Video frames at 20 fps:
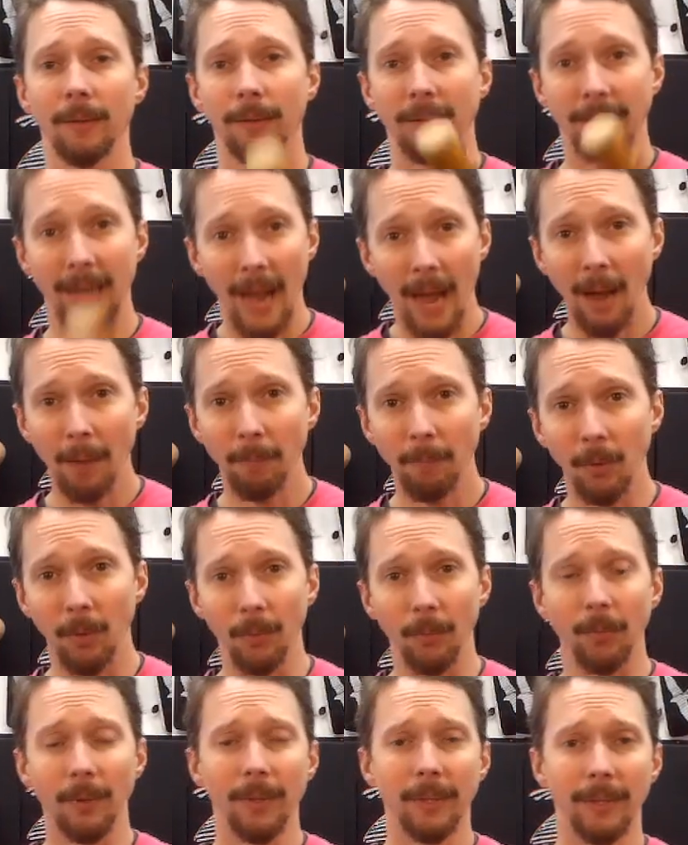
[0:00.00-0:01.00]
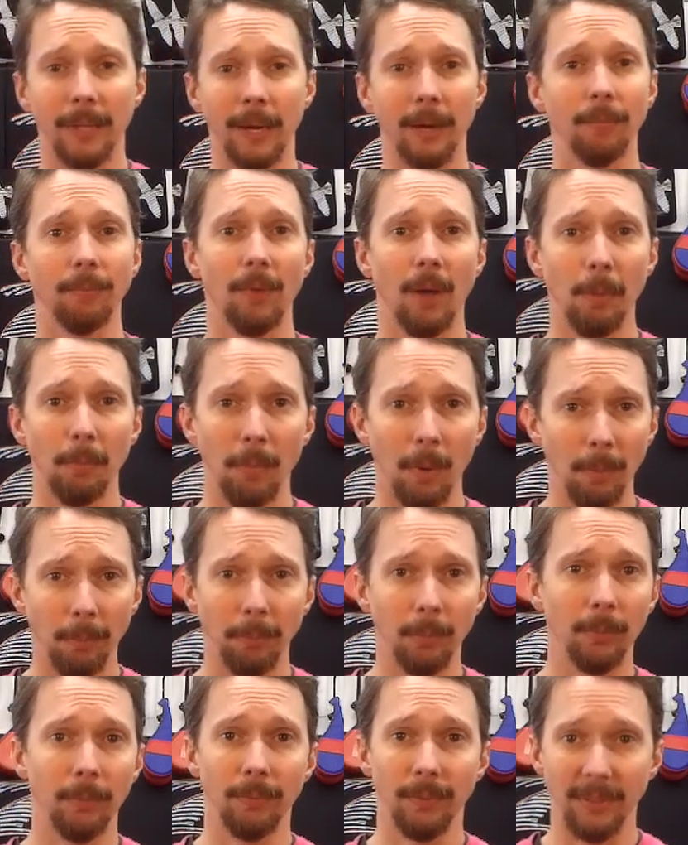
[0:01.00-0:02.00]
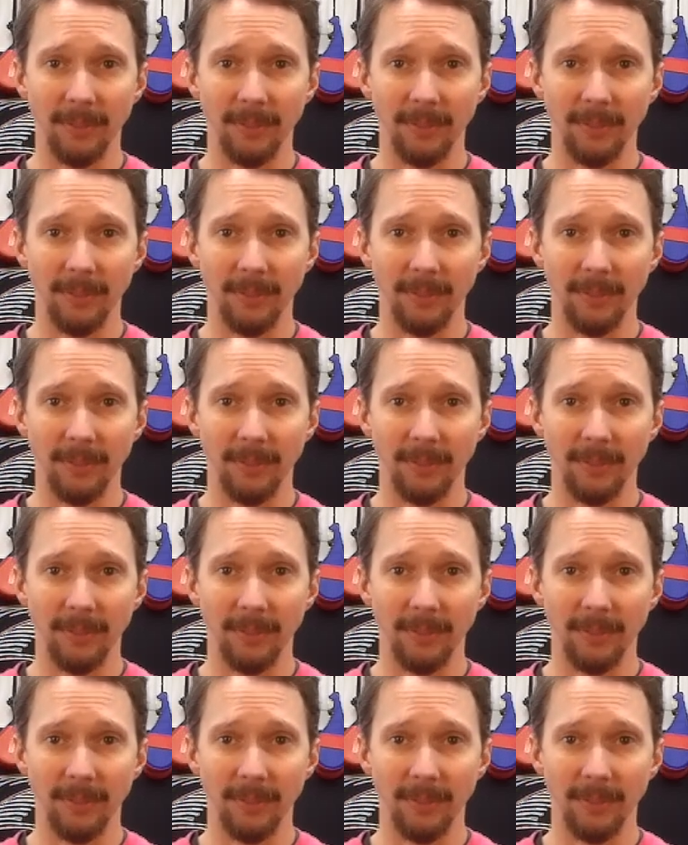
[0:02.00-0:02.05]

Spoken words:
combo that I've come up with.